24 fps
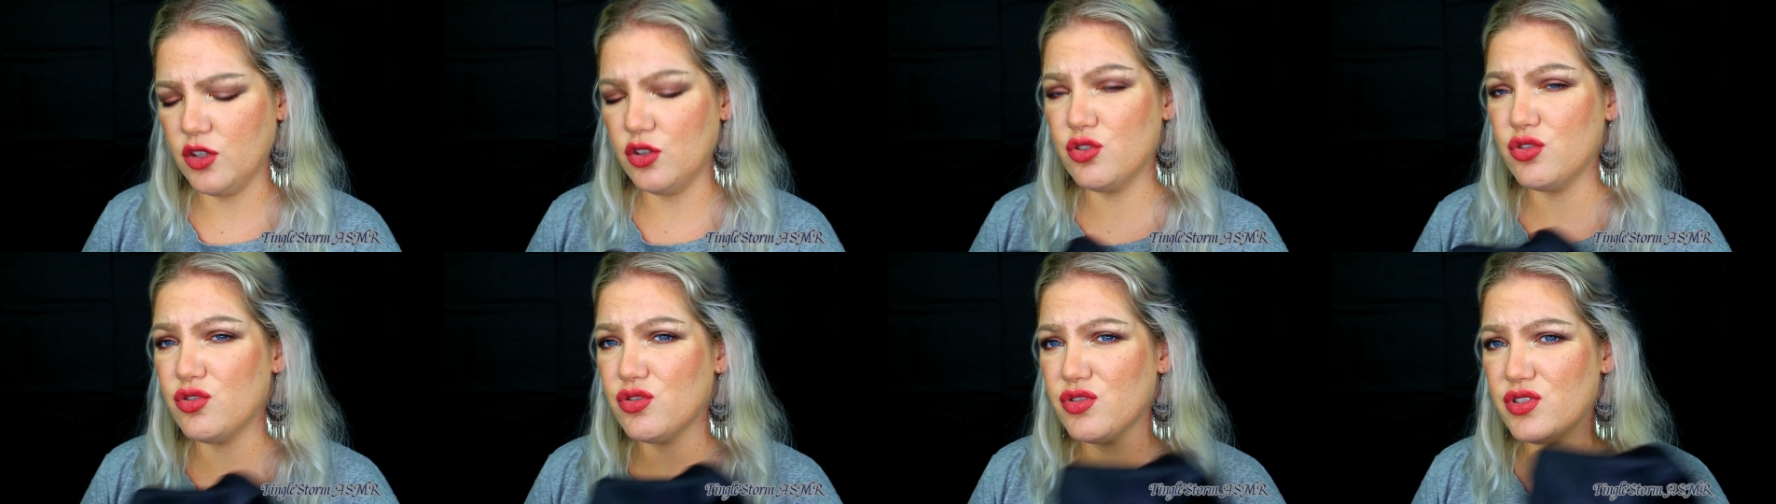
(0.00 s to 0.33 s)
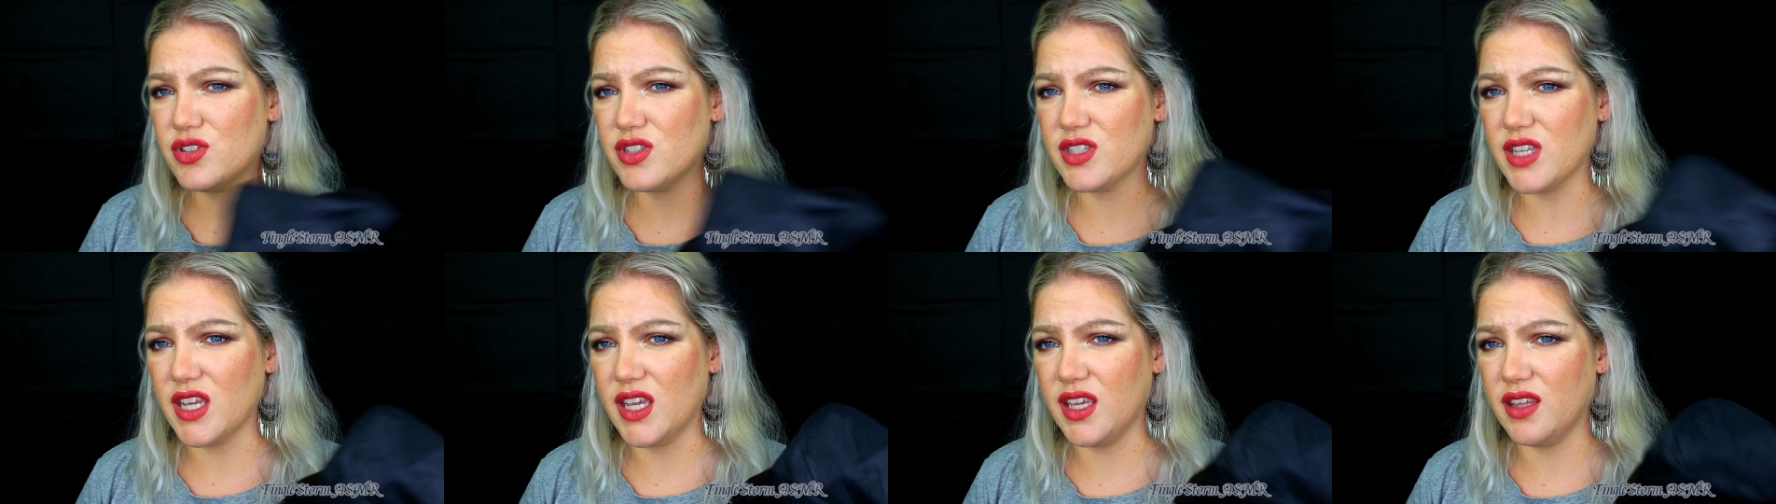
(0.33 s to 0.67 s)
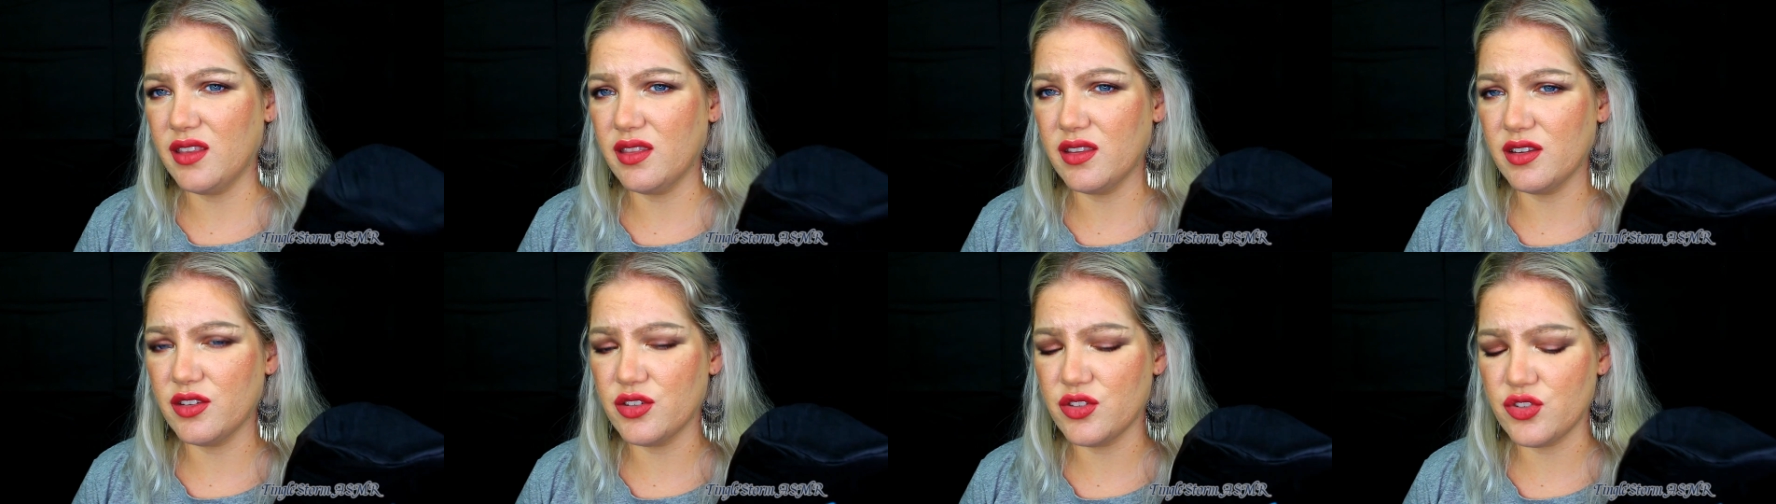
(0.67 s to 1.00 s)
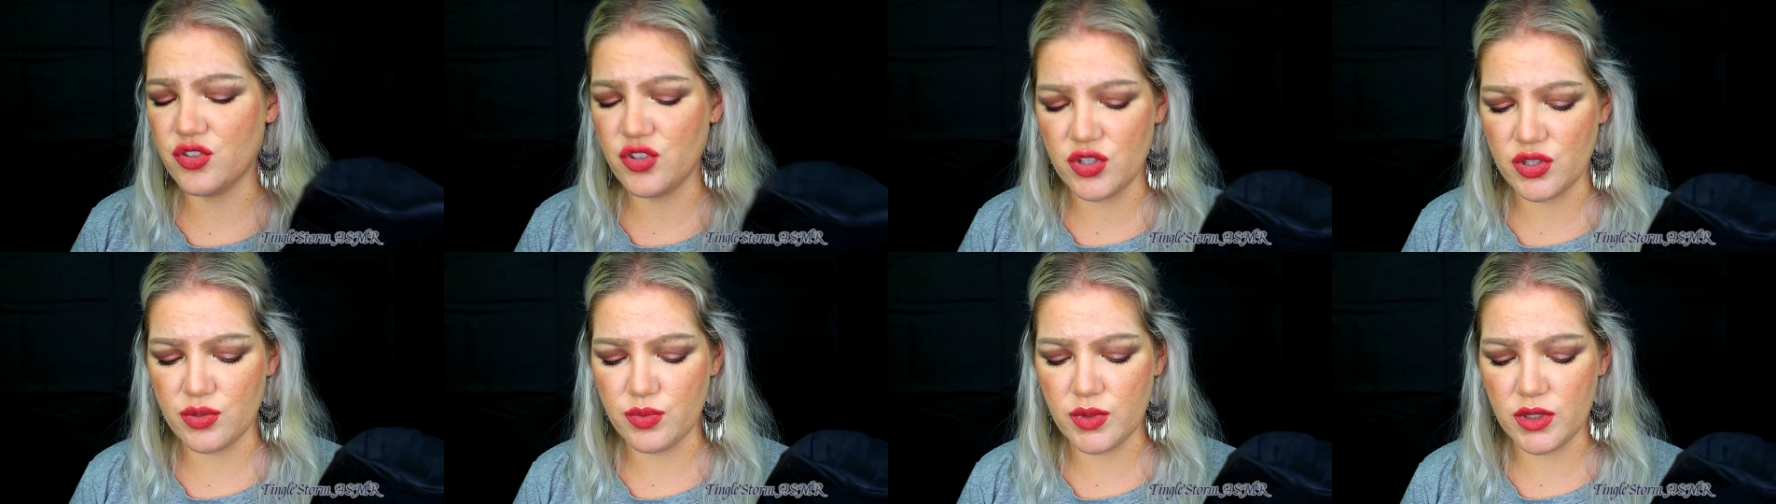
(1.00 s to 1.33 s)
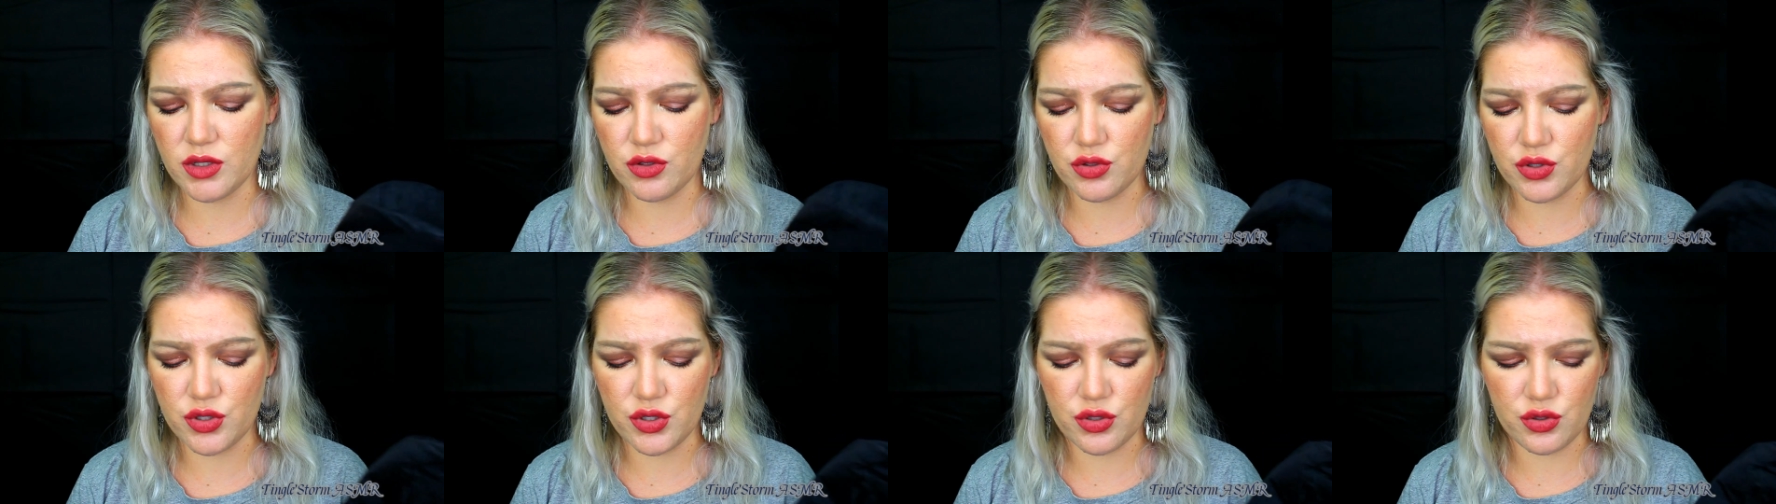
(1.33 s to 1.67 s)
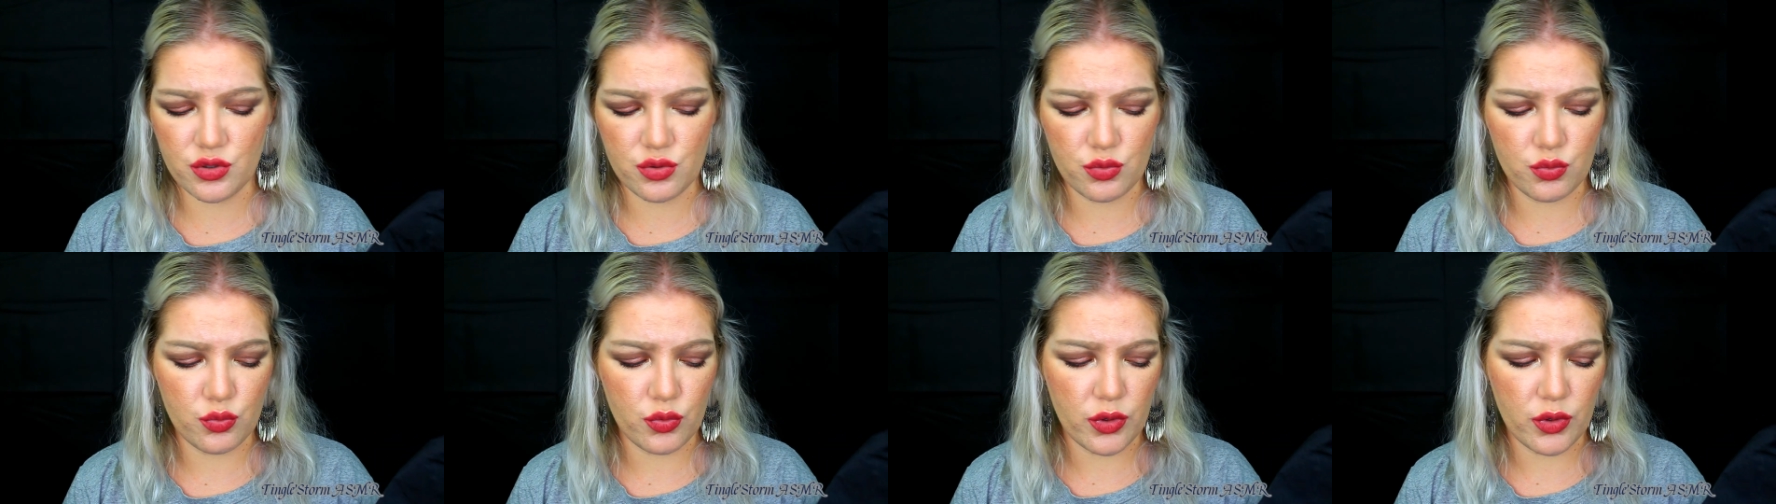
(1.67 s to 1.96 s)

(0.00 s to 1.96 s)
You're saying this just because you don't